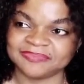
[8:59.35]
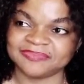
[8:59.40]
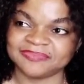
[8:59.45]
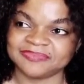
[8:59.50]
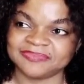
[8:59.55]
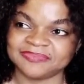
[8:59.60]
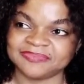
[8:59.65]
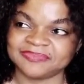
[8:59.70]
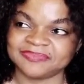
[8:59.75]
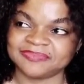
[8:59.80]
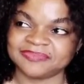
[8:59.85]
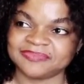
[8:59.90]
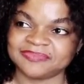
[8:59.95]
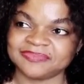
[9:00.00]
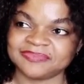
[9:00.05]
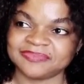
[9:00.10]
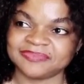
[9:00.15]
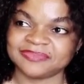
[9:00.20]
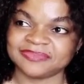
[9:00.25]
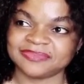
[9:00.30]
you give
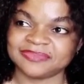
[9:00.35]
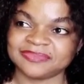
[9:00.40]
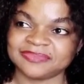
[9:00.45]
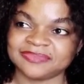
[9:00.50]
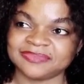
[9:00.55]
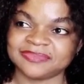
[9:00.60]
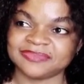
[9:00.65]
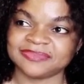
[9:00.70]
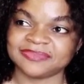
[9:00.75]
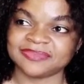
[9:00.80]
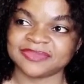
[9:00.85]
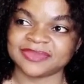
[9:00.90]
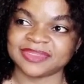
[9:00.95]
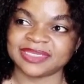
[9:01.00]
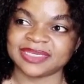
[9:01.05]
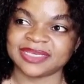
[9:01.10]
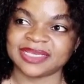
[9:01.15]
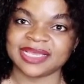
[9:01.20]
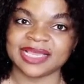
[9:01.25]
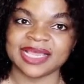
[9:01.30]
am RIP
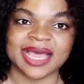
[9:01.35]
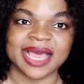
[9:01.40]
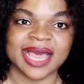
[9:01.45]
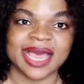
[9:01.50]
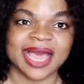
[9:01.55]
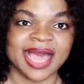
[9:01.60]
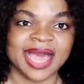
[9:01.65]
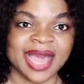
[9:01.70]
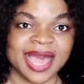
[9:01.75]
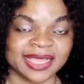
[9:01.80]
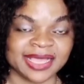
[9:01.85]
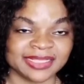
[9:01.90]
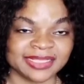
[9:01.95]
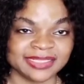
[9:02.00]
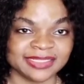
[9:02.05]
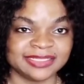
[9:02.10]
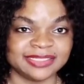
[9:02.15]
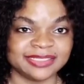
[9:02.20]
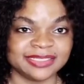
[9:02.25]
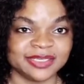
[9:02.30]
for the life where be
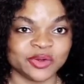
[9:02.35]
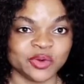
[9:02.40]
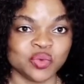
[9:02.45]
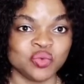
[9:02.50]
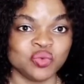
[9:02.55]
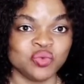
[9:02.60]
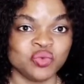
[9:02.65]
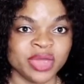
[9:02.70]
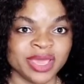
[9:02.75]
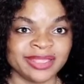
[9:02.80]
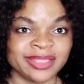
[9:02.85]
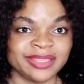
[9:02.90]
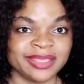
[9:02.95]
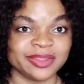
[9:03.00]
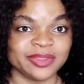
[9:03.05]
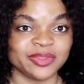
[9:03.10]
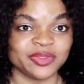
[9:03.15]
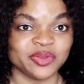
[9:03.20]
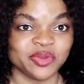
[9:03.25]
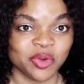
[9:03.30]
say you not
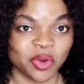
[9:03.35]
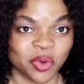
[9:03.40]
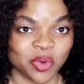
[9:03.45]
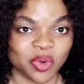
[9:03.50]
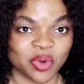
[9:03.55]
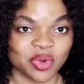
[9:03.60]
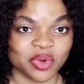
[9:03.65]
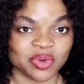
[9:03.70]
create.